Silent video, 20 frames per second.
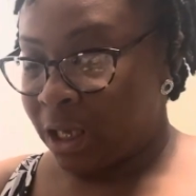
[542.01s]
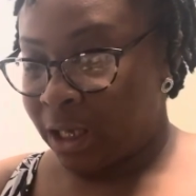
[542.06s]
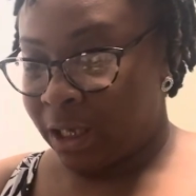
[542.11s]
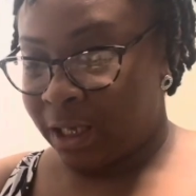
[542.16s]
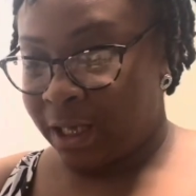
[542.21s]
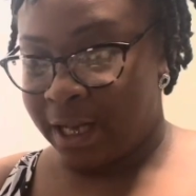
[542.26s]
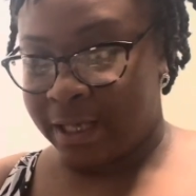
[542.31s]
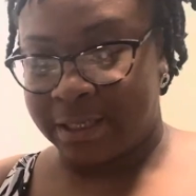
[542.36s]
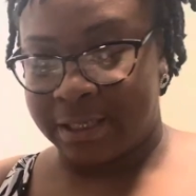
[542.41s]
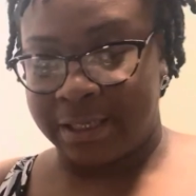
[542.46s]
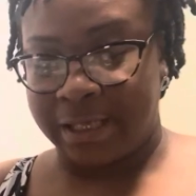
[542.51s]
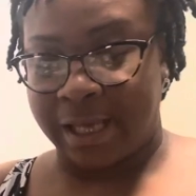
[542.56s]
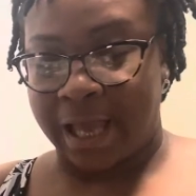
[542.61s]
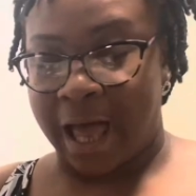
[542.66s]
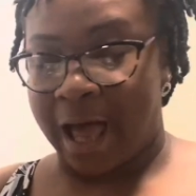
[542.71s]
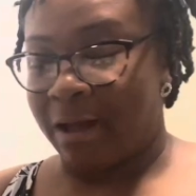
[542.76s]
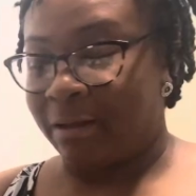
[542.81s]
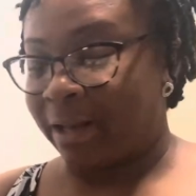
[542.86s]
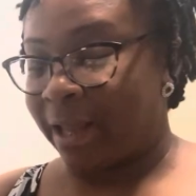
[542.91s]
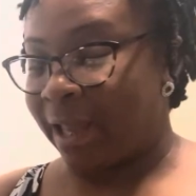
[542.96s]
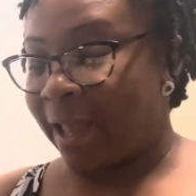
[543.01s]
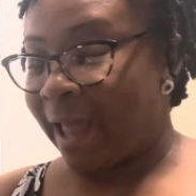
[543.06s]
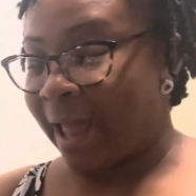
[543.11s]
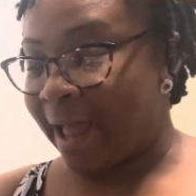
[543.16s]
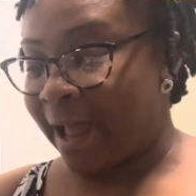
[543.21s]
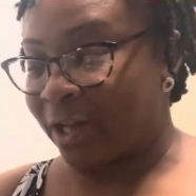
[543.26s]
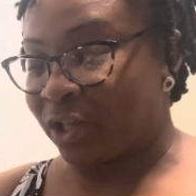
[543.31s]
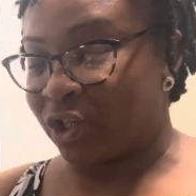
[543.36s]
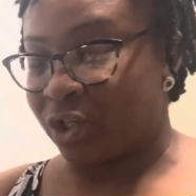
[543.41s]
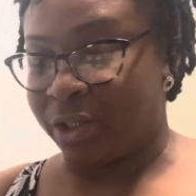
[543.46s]
Let's see how they
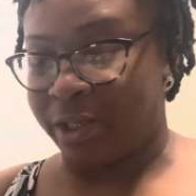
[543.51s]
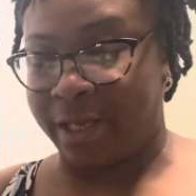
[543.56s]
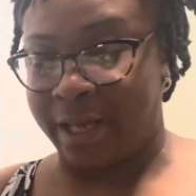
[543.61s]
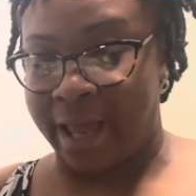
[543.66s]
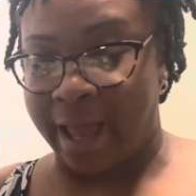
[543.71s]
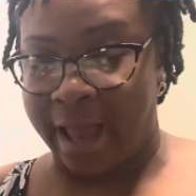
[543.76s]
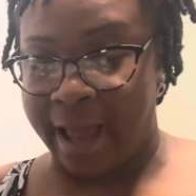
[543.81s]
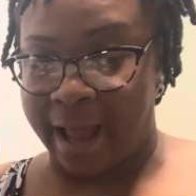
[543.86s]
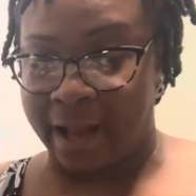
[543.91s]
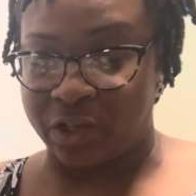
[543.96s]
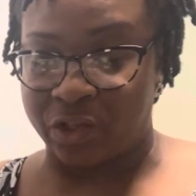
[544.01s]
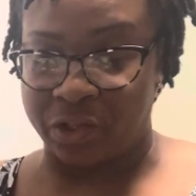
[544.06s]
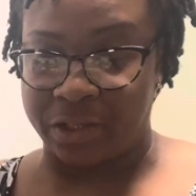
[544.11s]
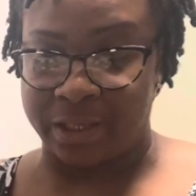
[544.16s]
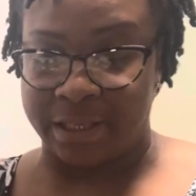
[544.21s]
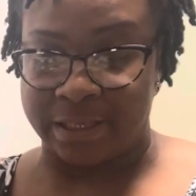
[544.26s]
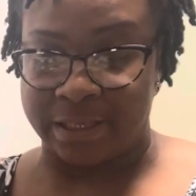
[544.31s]
actually, actually